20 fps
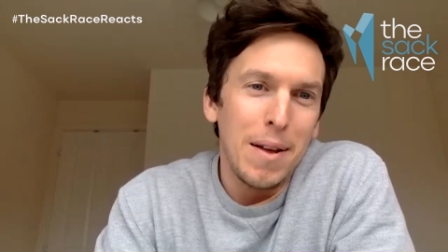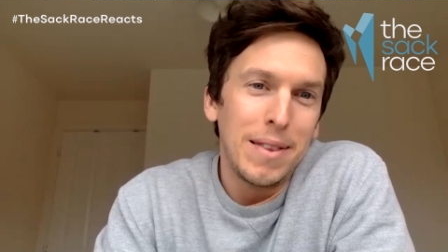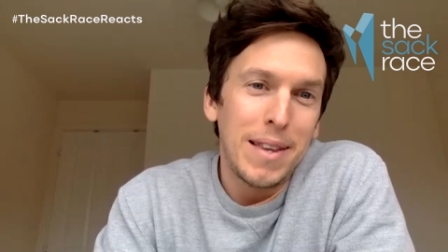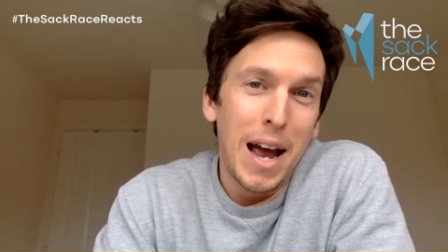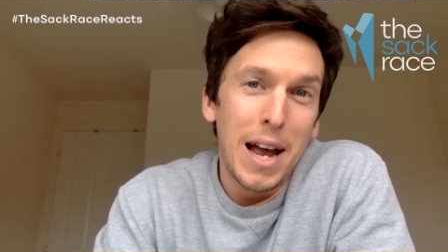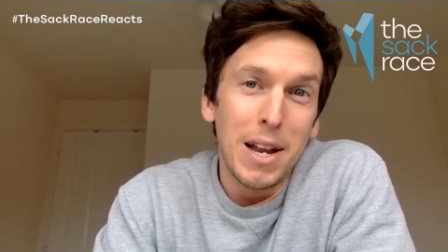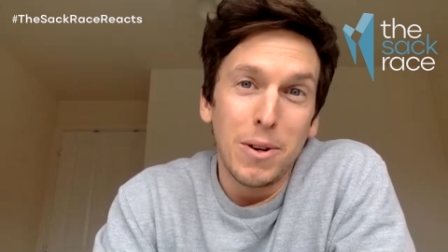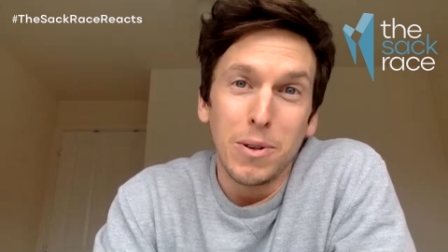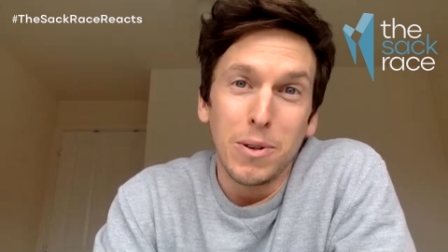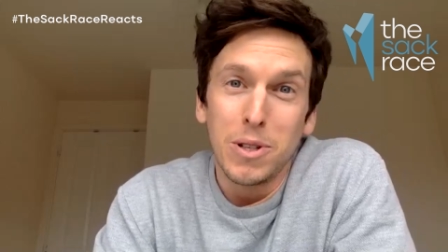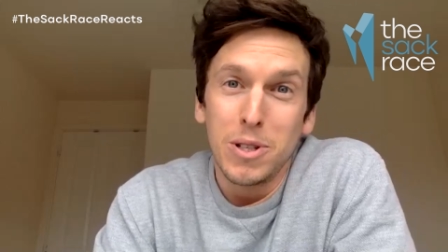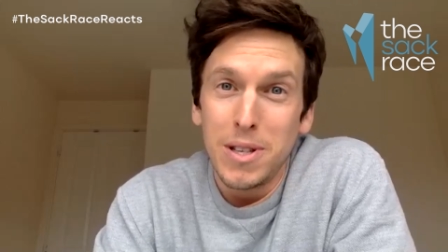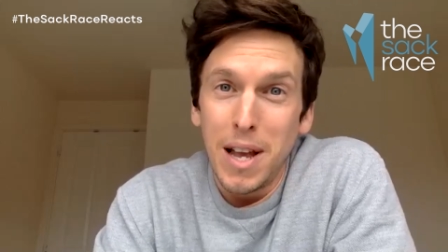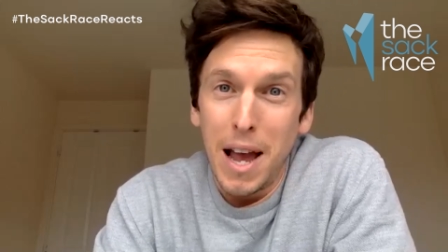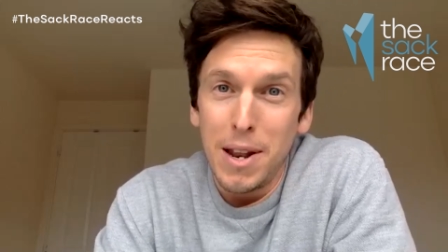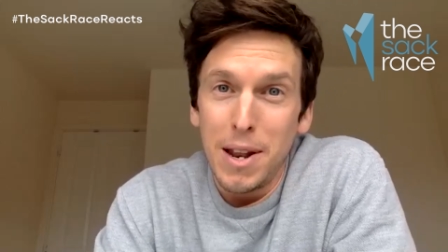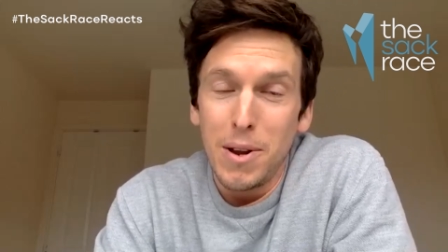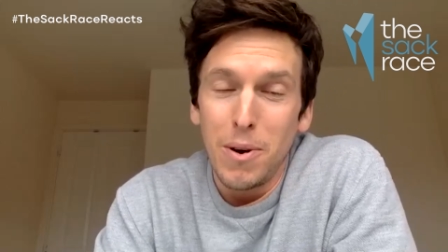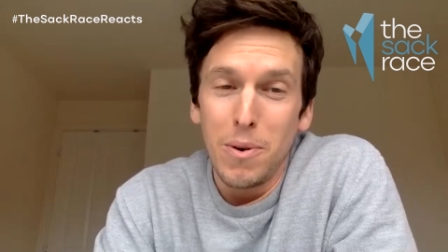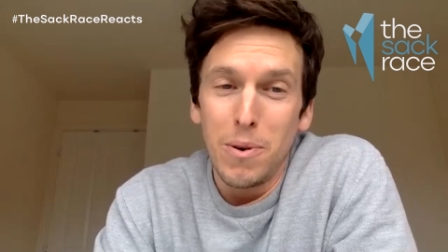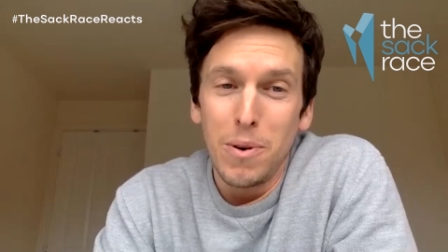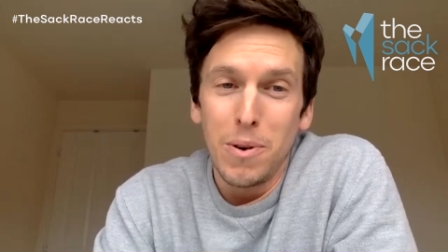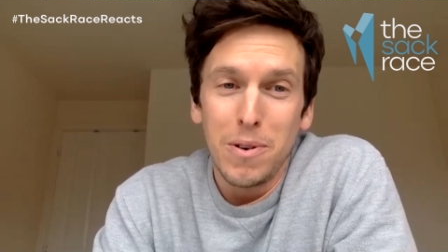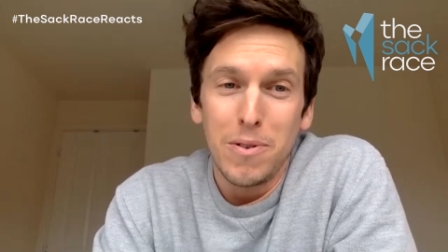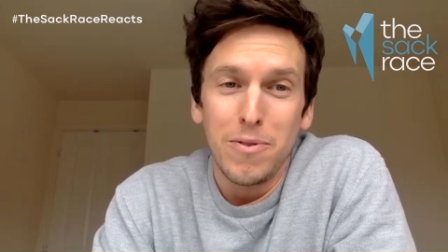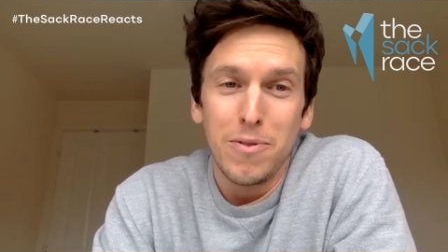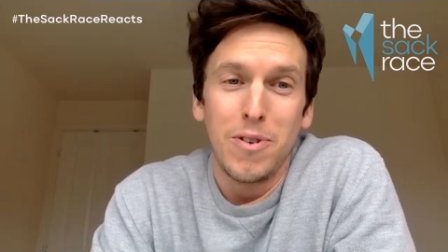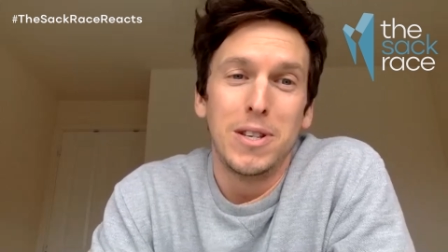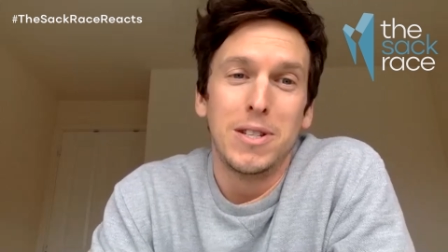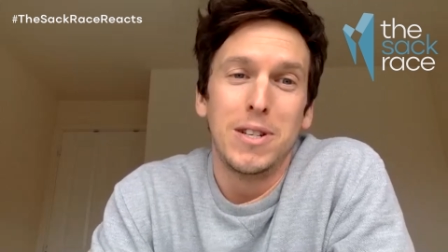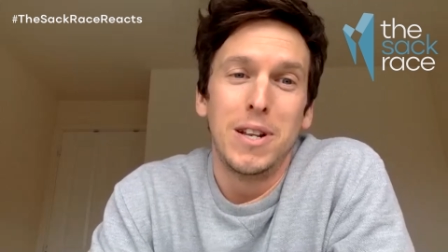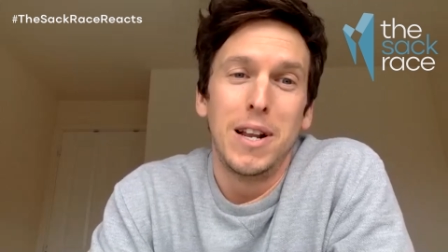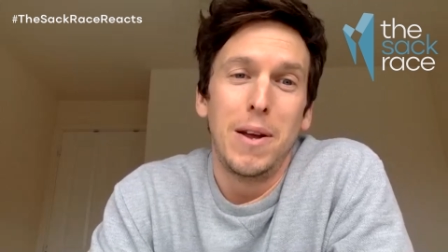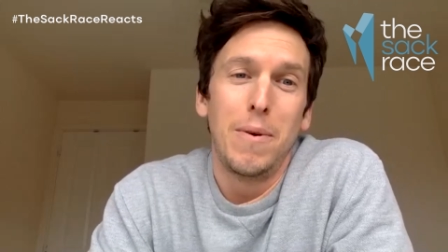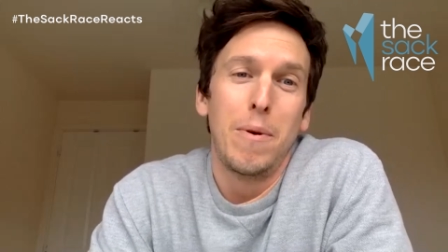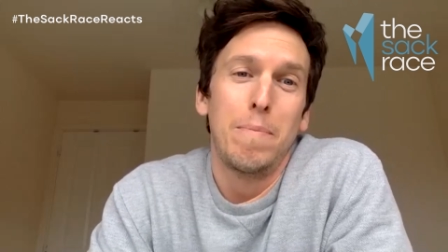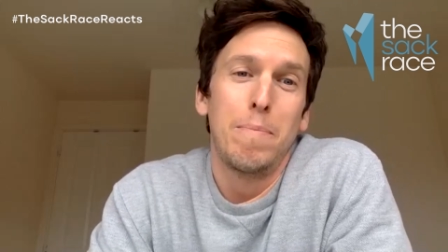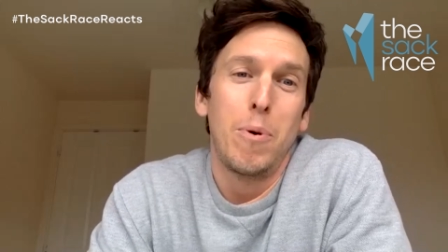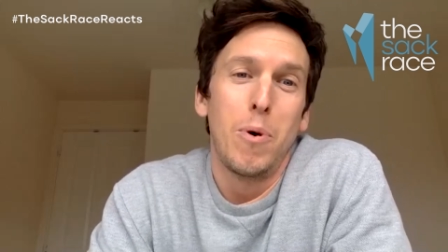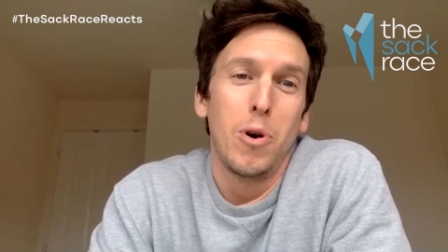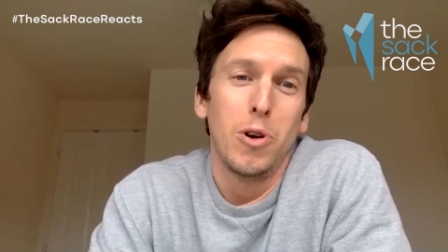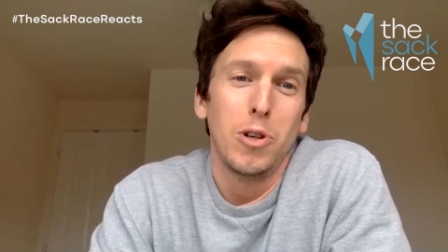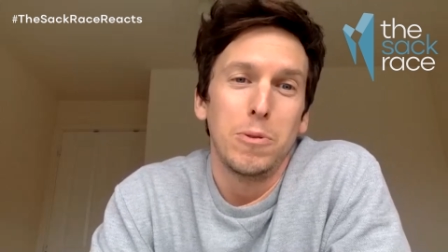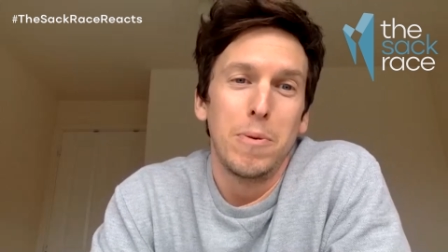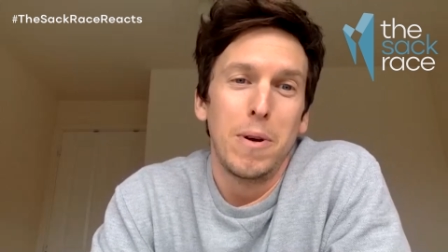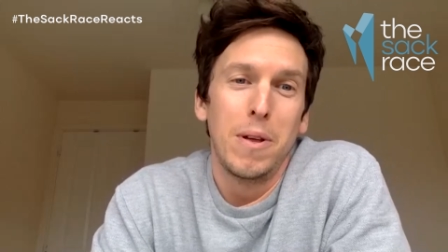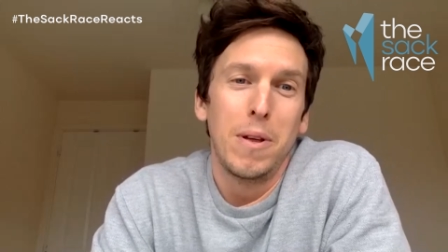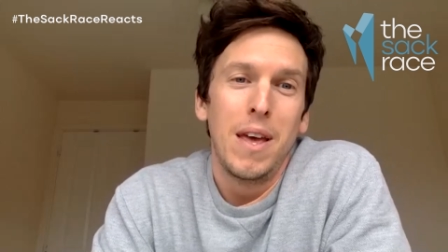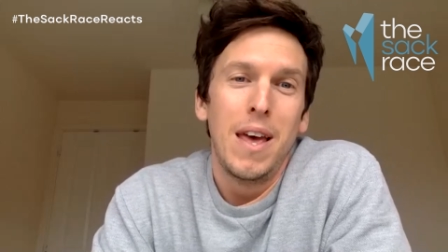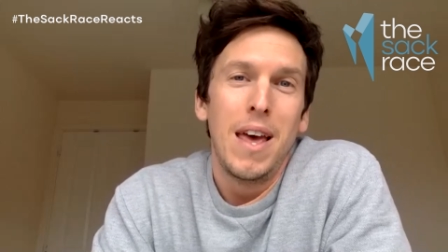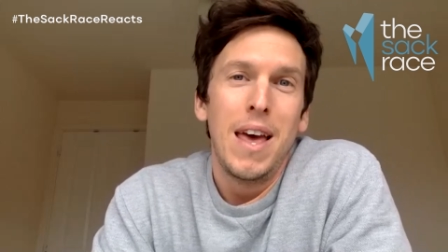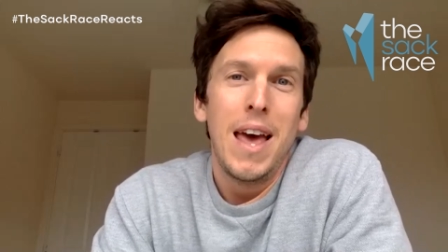Daniel Stendhal, recently linked with Portsmouth.